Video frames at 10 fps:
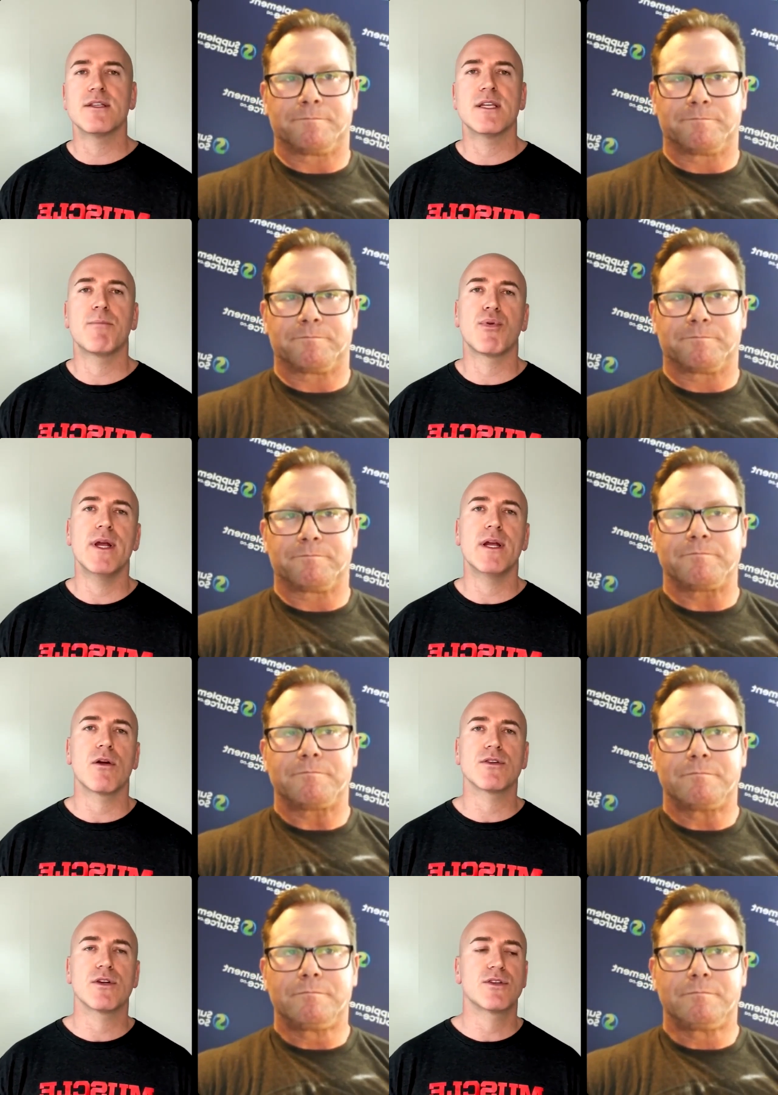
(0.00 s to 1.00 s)
Speaker 1: a
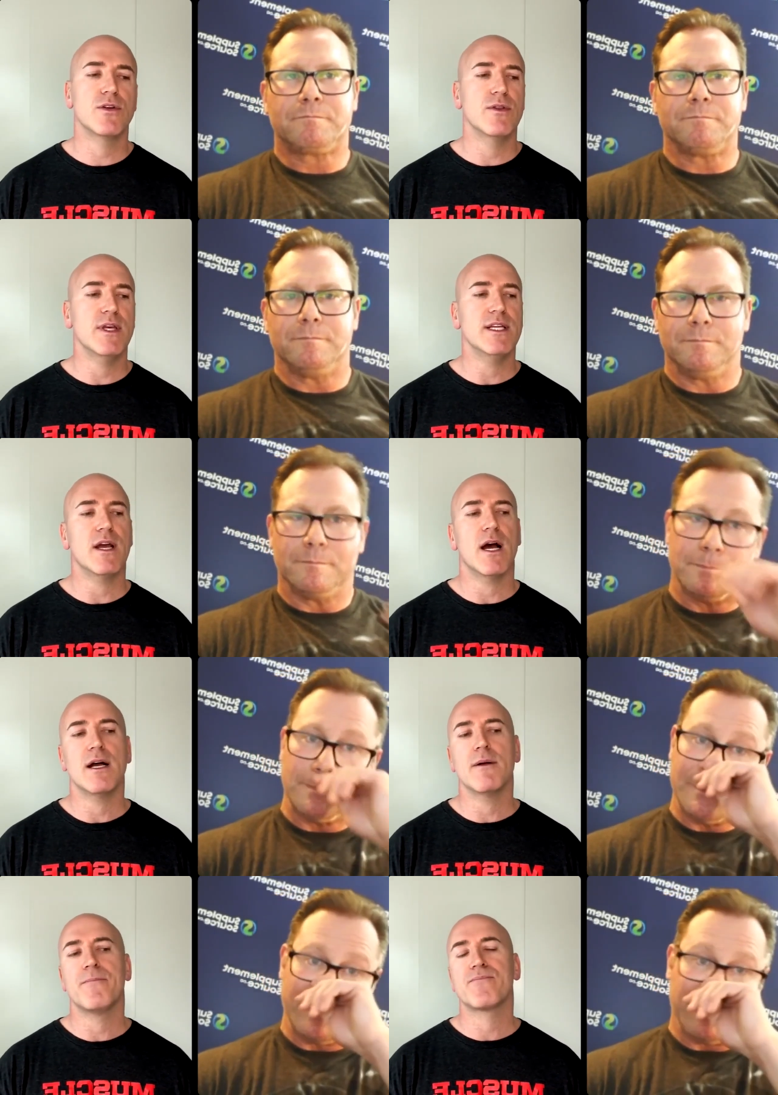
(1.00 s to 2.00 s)
precursor to the
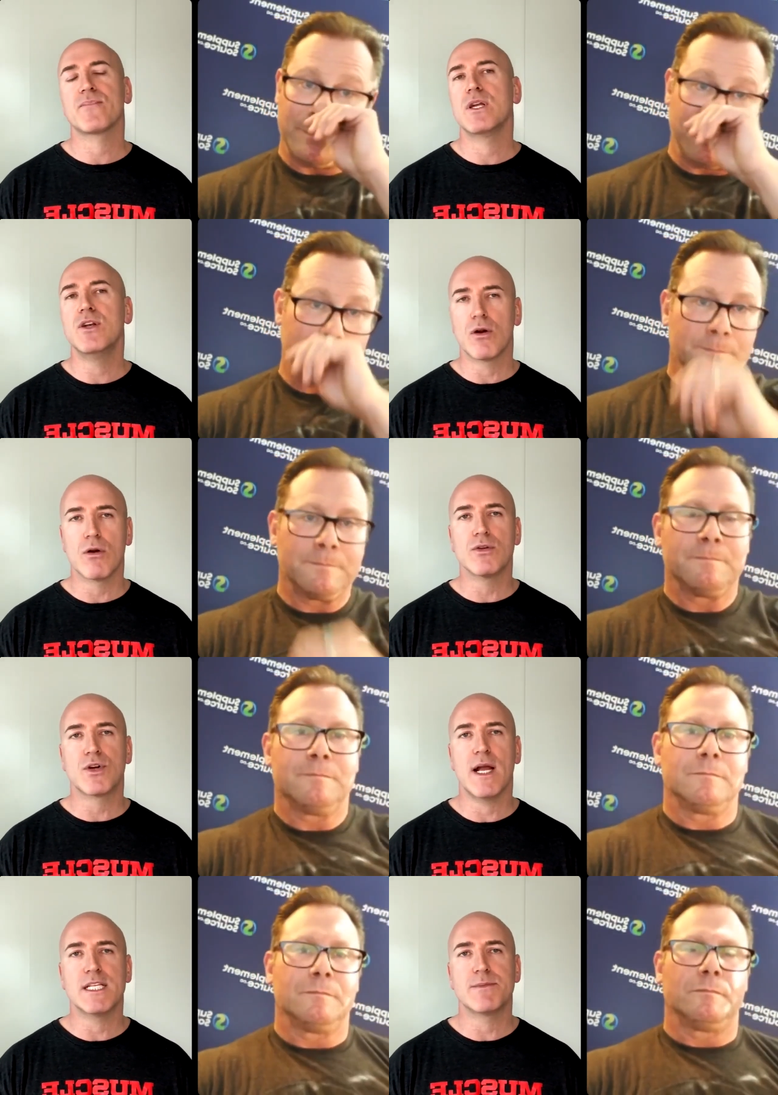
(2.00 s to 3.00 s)
um,
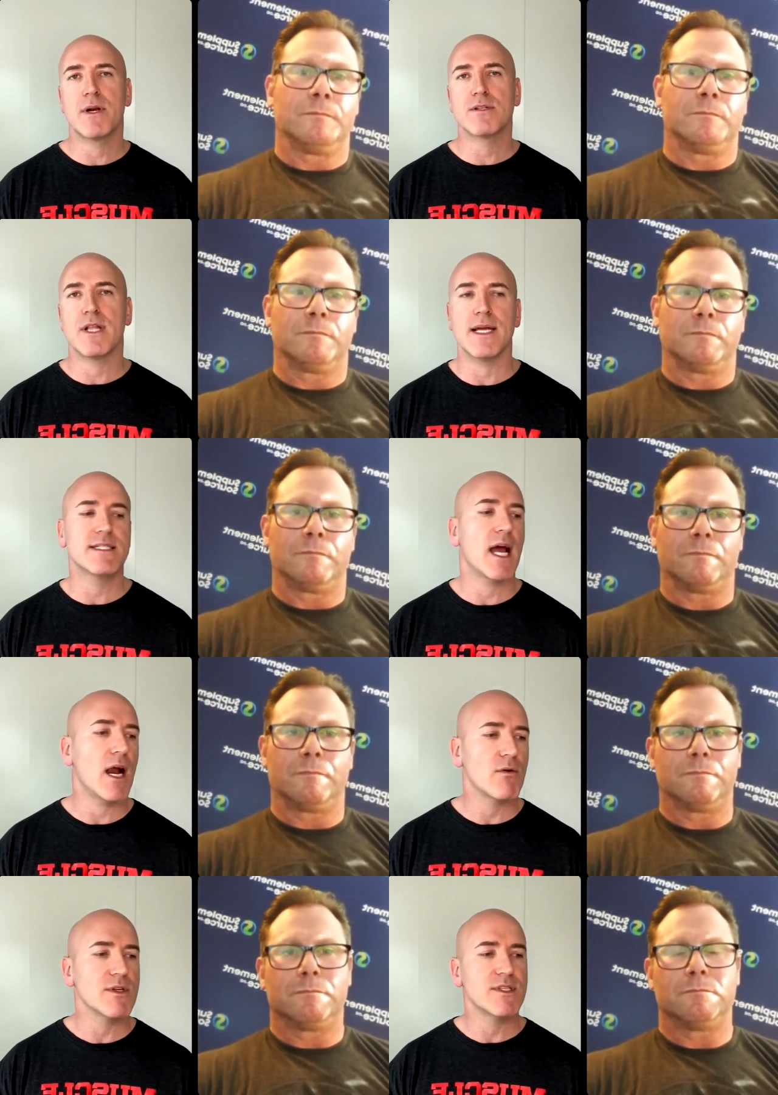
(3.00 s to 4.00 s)
neurotransmitters like
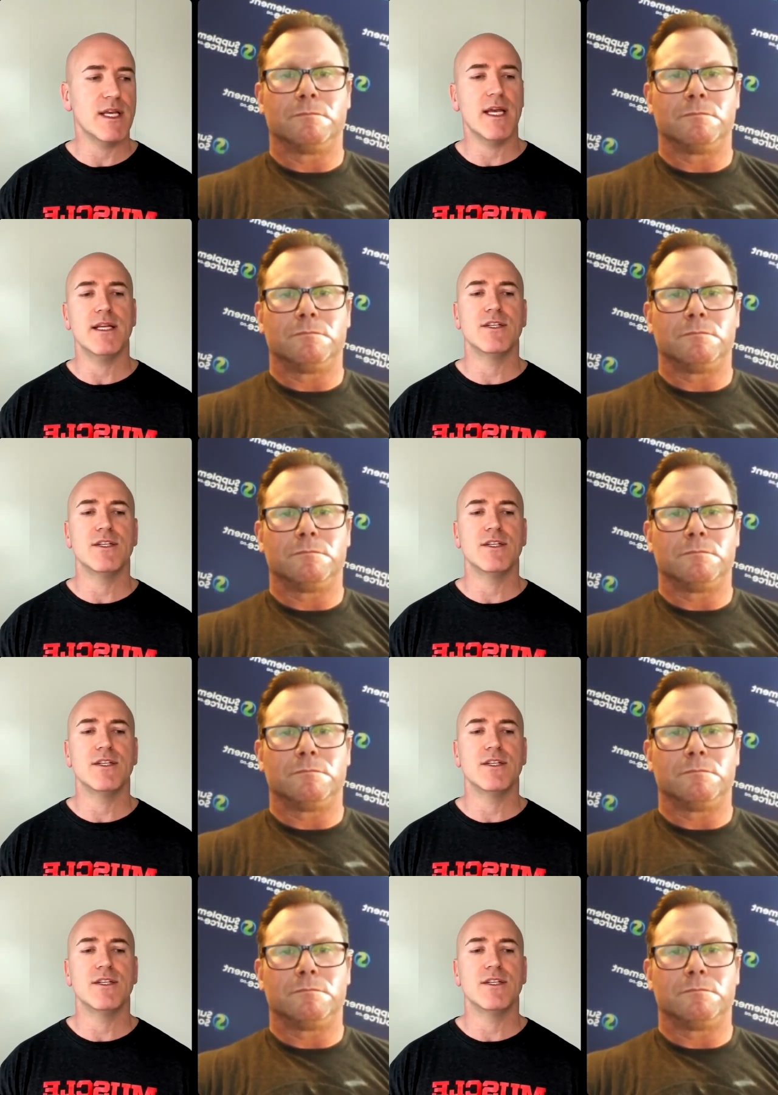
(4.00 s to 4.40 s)
tyrosine,